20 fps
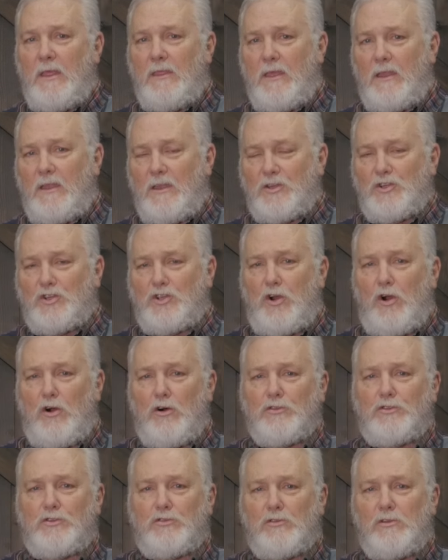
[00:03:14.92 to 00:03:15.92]
that is
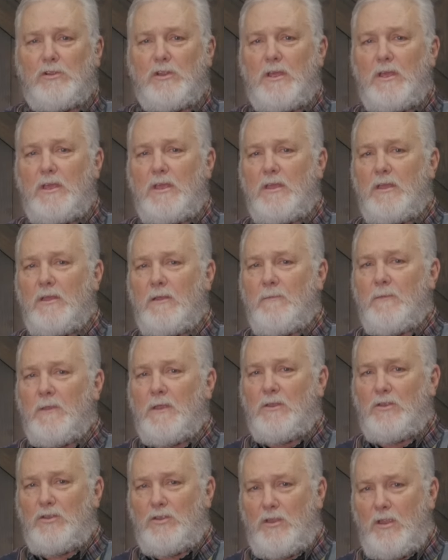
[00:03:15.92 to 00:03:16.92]
culturally
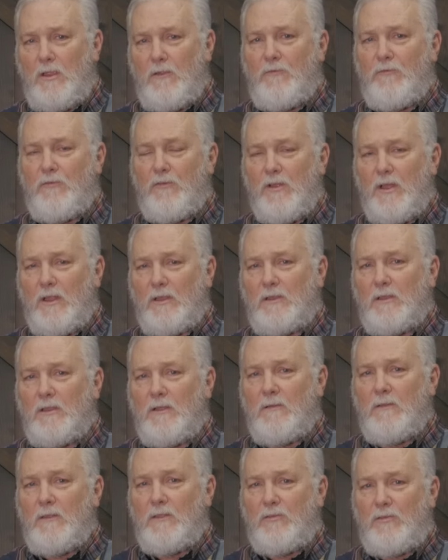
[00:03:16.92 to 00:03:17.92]
different
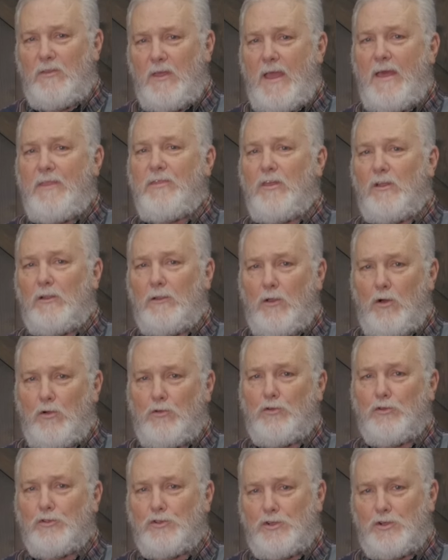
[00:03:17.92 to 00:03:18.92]
than the
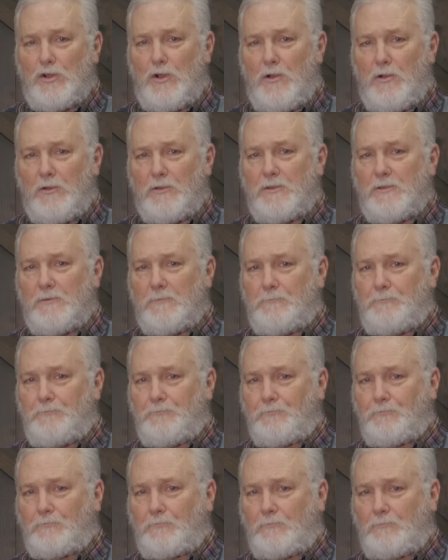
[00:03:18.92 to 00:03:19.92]
local church.
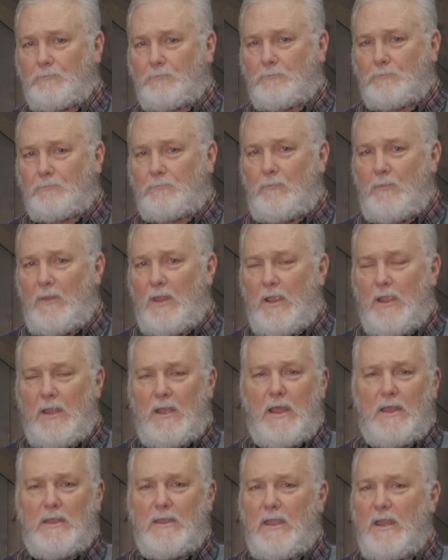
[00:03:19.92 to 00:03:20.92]
He
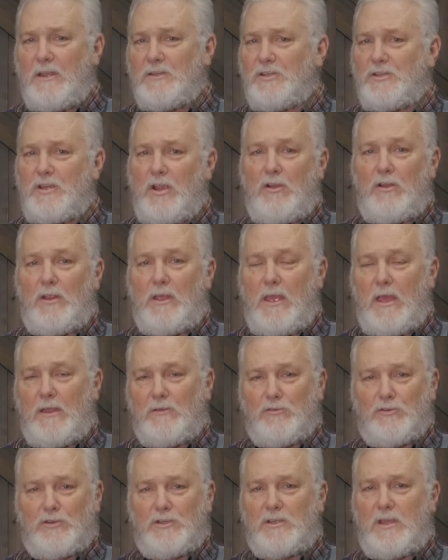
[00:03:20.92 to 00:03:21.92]
doesn't necessarily
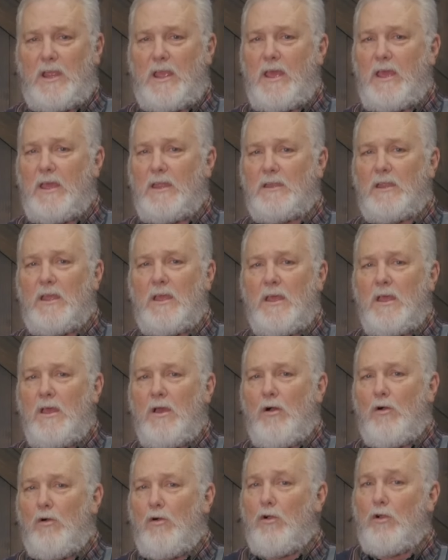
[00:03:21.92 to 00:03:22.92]
understand
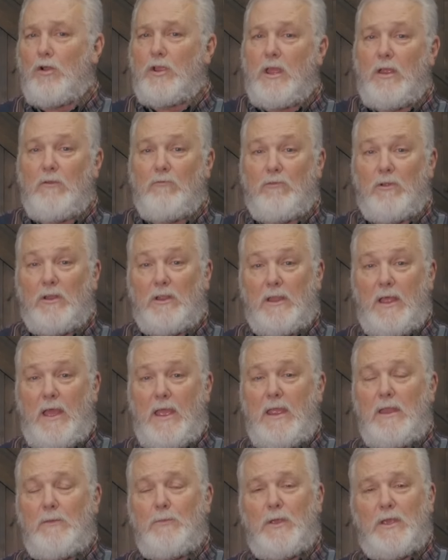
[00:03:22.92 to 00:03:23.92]
or can
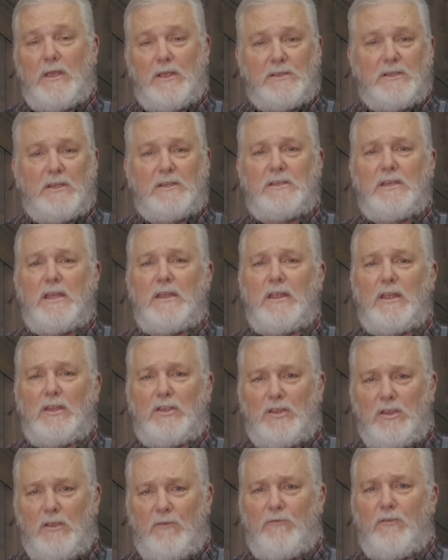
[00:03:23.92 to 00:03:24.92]
relate because it's in a
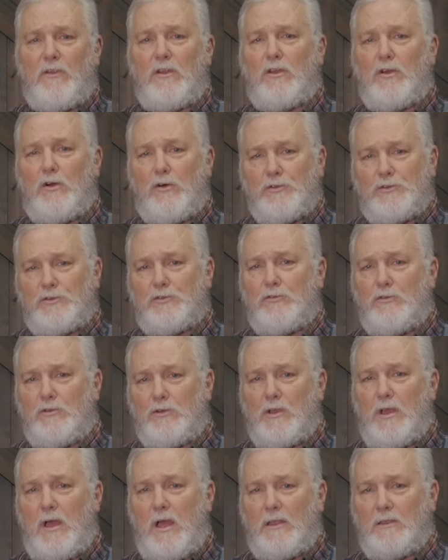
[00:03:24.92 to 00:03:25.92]
different cultural
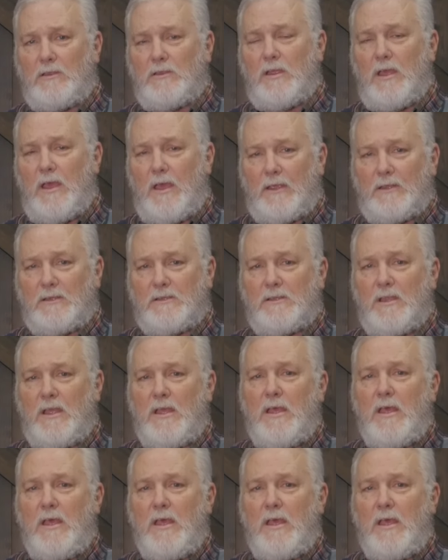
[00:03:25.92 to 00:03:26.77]
context.